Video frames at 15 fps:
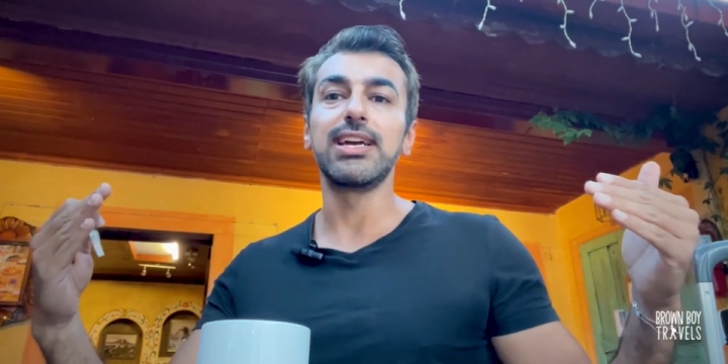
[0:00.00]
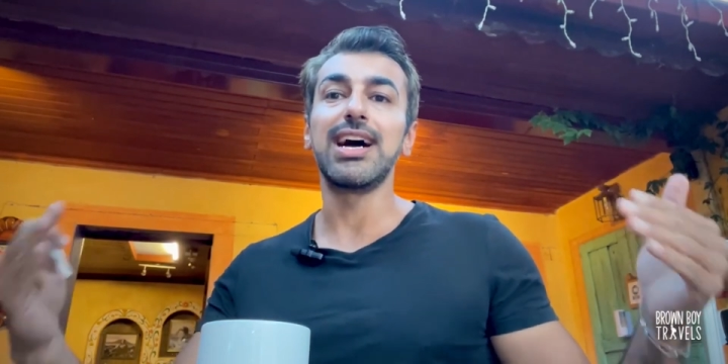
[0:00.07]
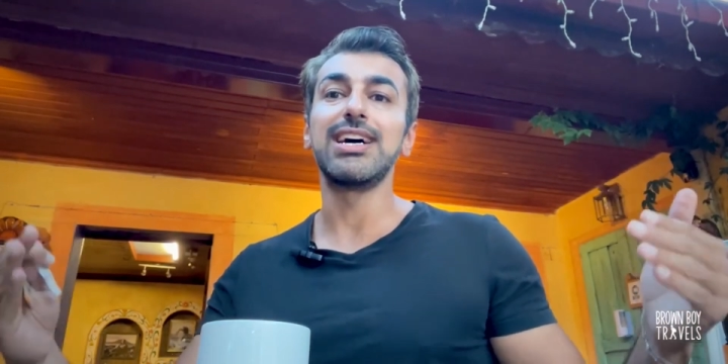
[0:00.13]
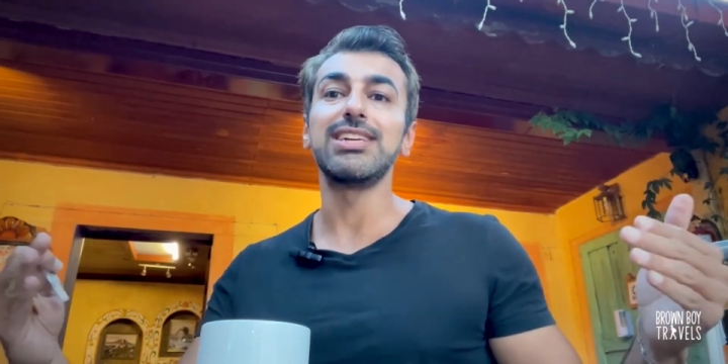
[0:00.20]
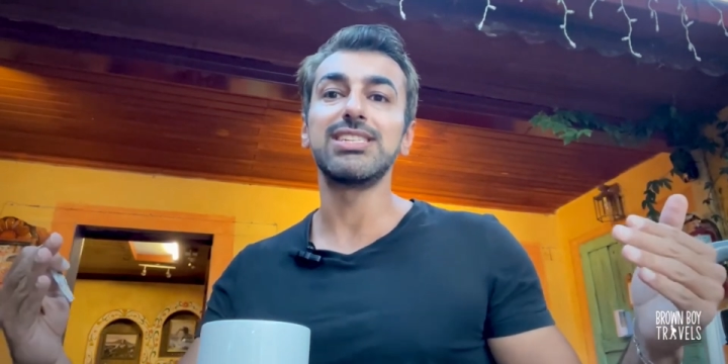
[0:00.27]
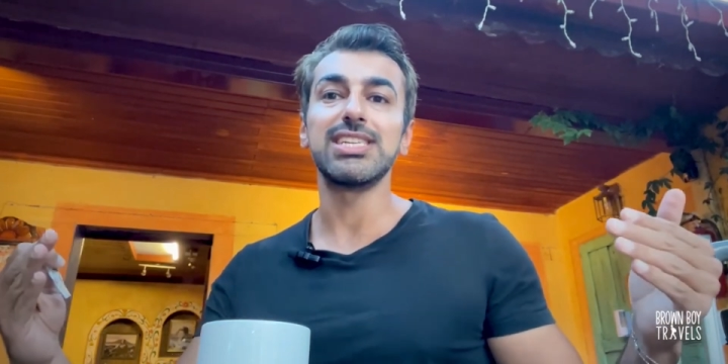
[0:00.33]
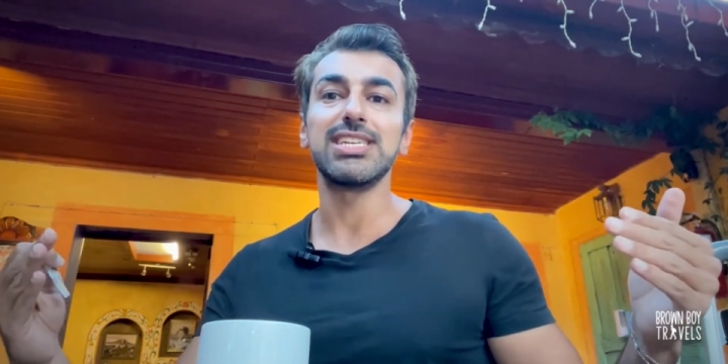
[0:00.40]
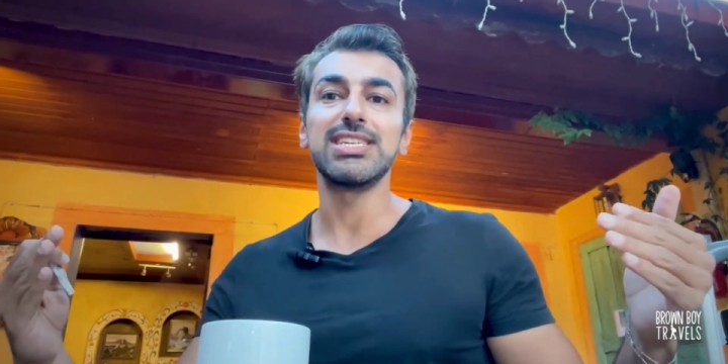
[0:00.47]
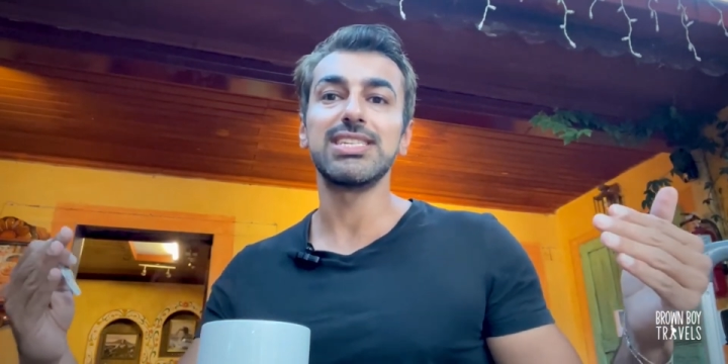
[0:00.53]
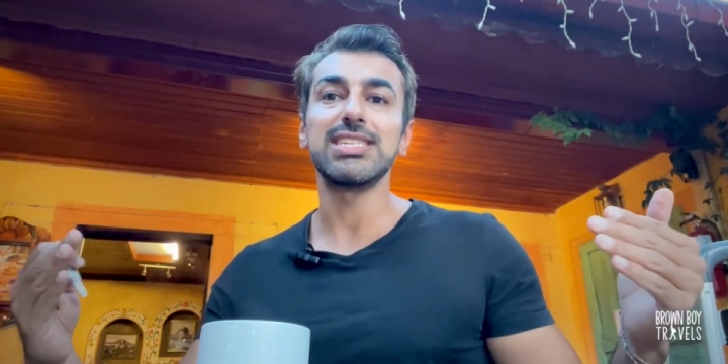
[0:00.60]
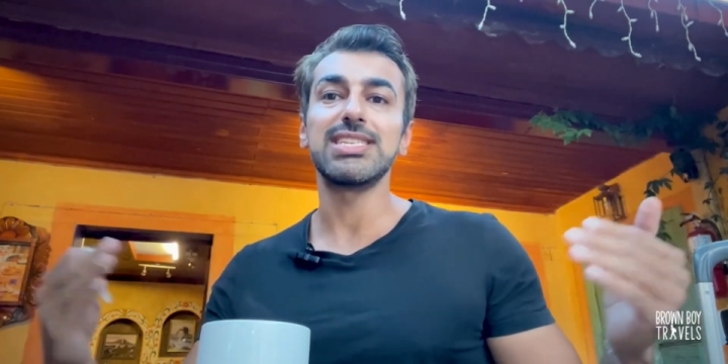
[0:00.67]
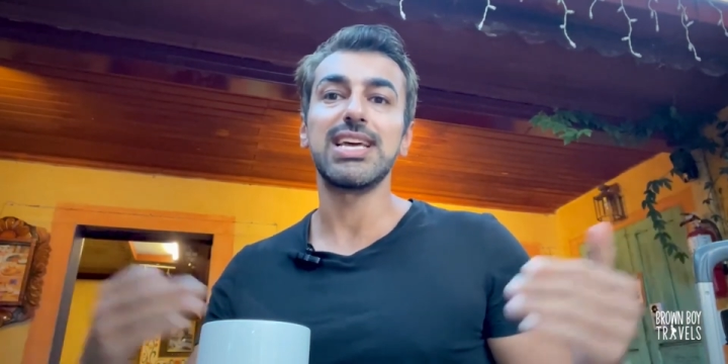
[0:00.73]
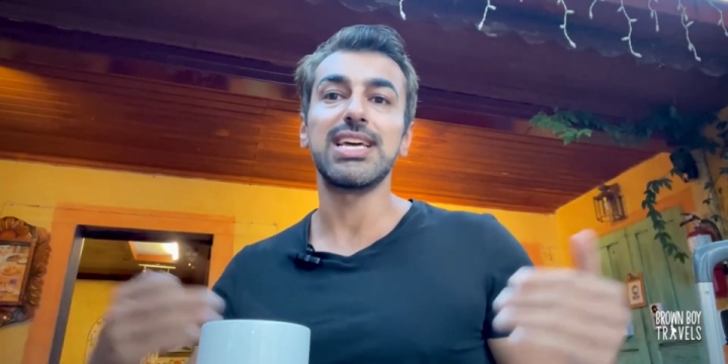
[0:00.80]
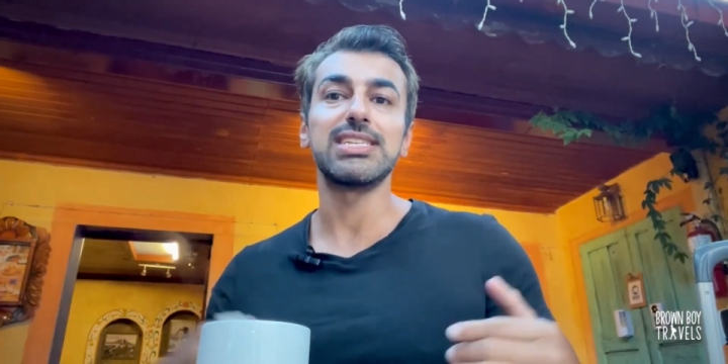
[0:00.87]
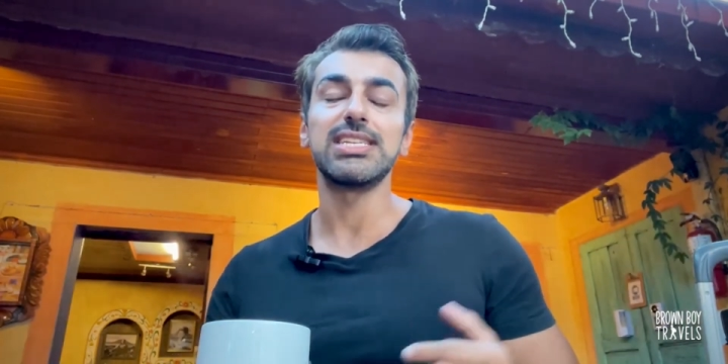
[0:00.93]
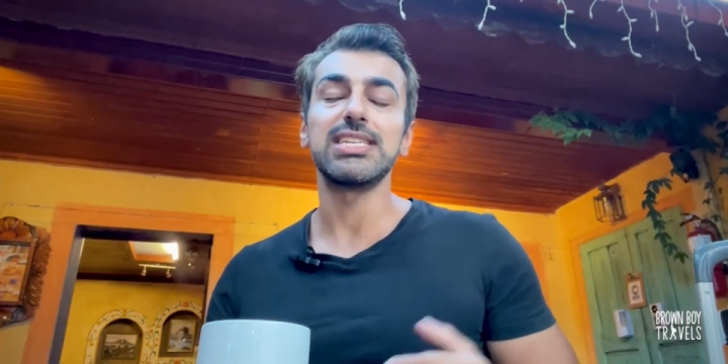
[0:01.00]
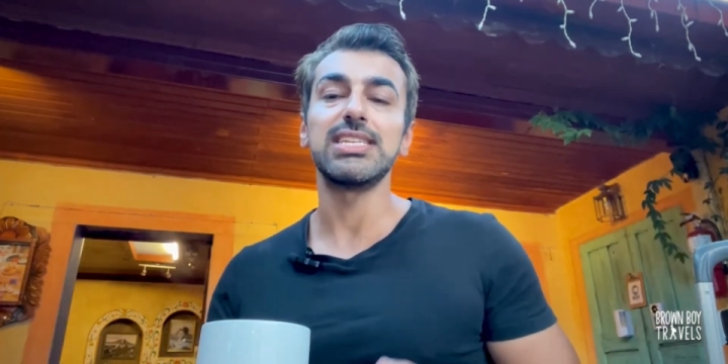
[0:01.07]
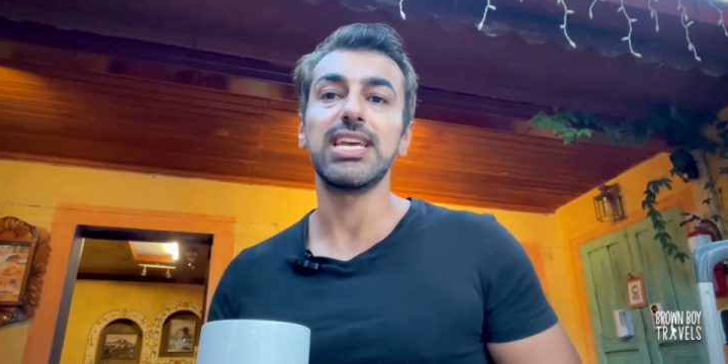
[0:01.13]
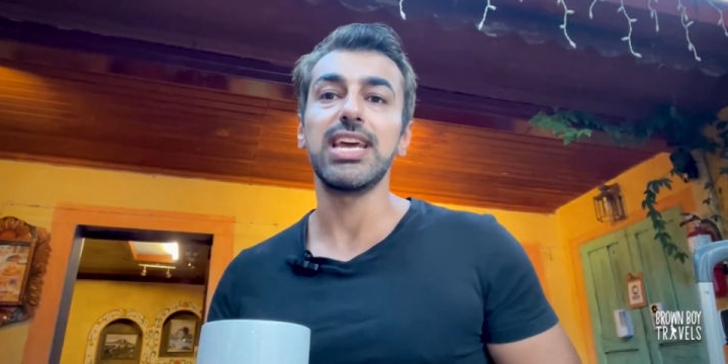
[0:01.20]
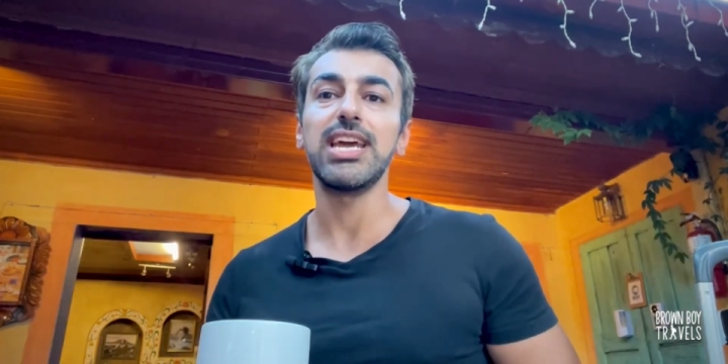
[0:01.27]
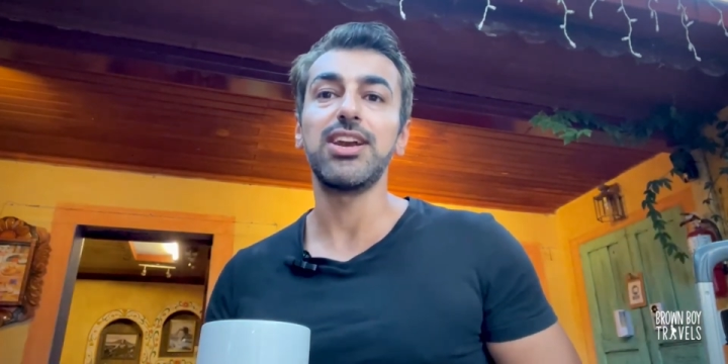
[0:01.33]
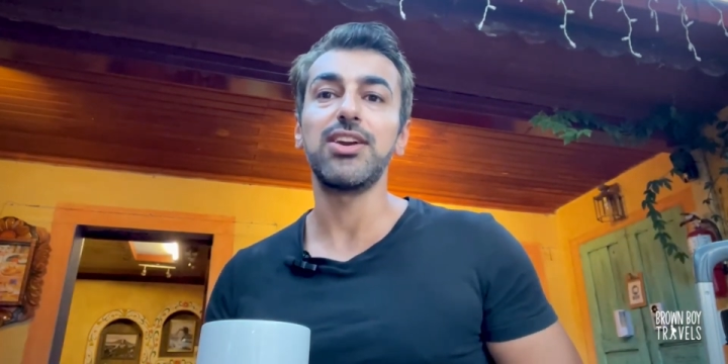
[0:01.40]
Calle
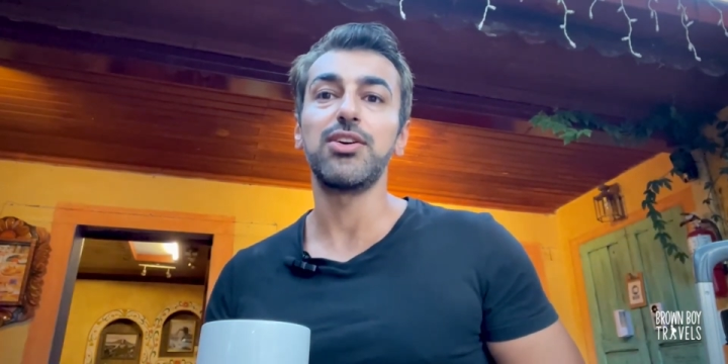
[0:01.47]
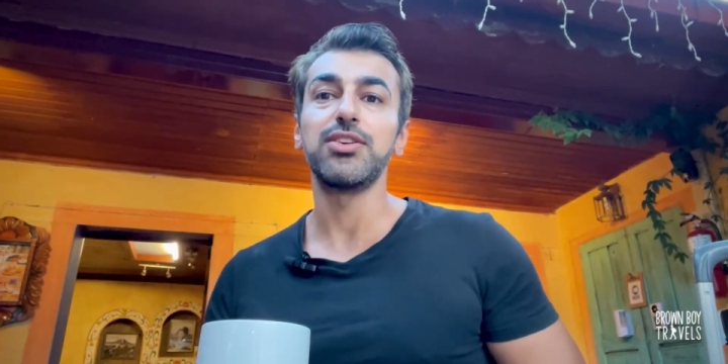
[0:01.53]
Santander